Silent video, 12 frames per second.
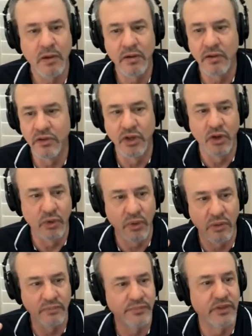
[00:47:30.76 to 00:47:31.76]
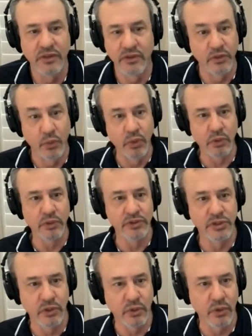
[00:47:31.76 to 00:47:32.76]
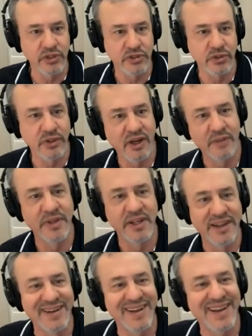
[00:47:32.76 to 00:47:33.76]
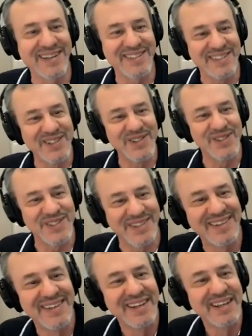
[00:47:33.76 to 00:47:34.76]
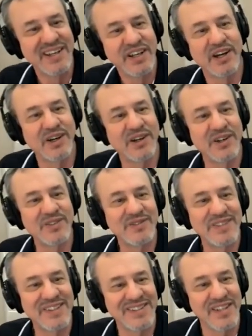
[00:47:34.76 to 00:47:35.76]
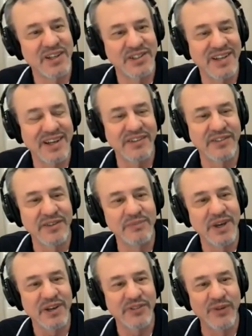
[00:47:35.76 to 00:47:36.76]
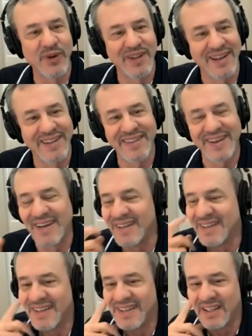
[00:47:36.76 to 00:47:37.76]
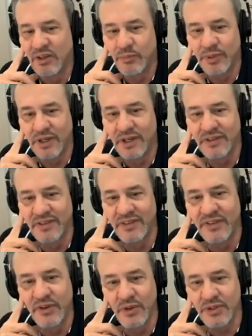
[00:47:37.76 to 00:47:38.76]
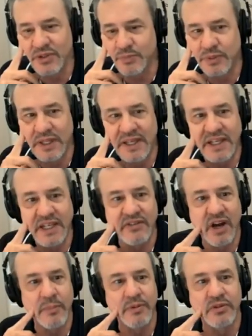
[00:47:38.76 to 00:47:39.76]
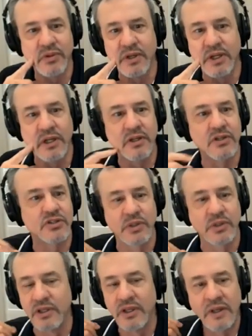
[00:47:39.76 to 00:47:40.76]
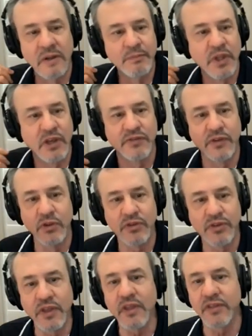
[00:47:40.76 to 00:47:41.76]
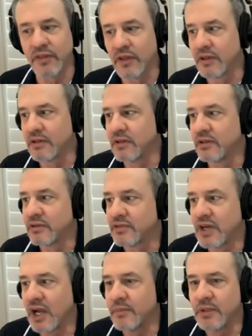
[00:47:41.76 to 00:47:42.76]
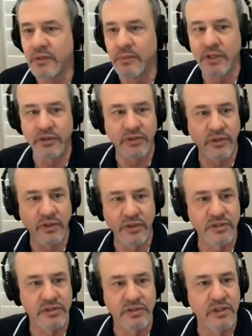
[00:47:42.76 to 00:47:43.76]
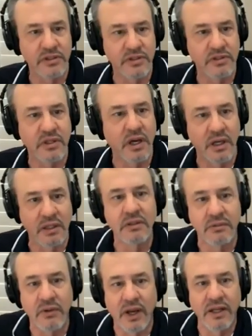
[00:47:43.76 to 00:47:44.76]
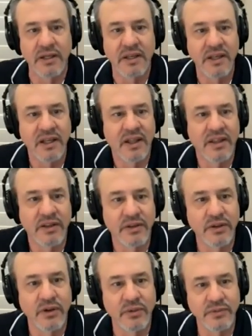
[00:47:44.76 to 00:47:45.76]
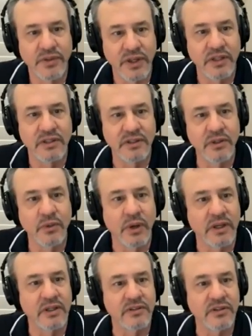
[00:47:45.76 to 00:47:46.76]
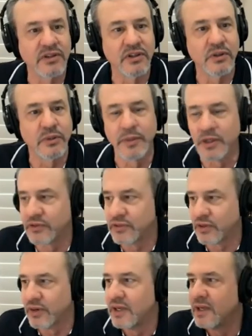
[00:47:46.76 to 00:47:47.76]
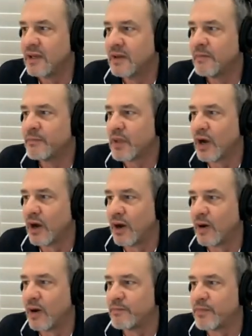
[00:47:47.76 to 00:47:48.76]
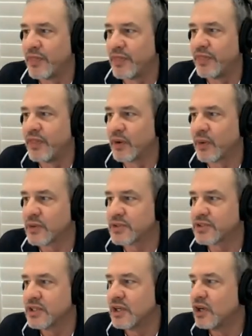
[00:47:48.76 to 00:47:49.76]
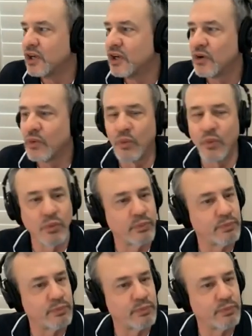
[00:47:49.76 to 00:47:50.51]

the world is your oyster. I mean, I hate to use a kind of a metaphor like that, but there's plenty of opportunity in industry. If you think that your time in the military is done, right, that you don't think you want to continue in the military, there's an